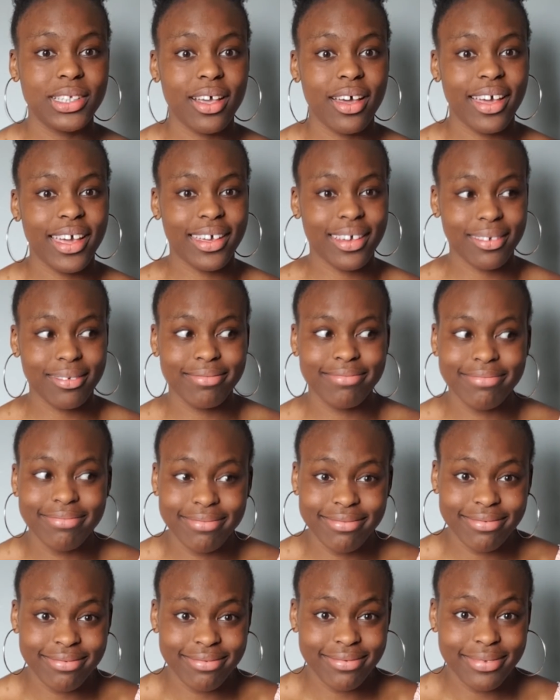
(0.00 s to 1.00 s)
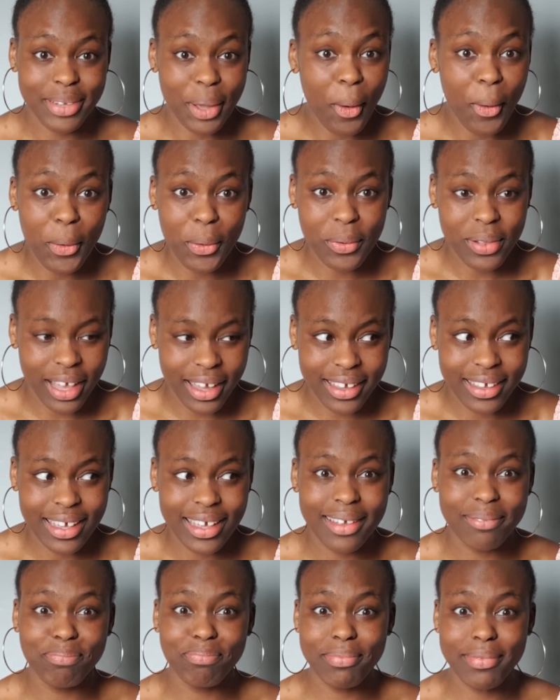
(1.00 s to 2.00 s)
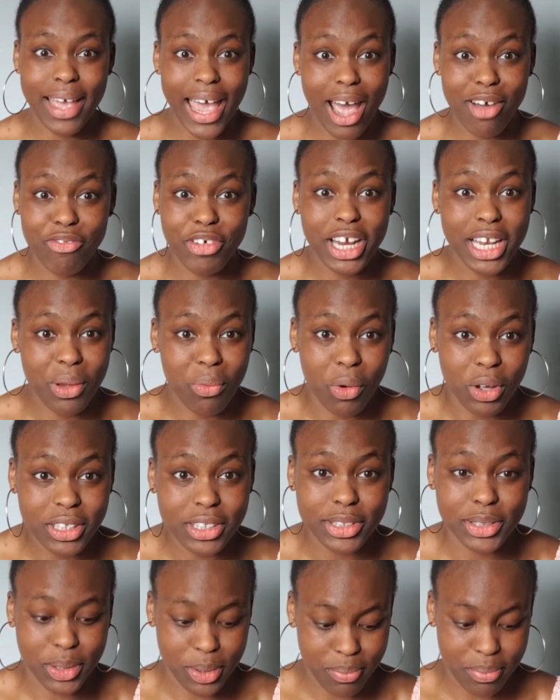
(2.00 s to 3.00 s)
like, no, like I really want to,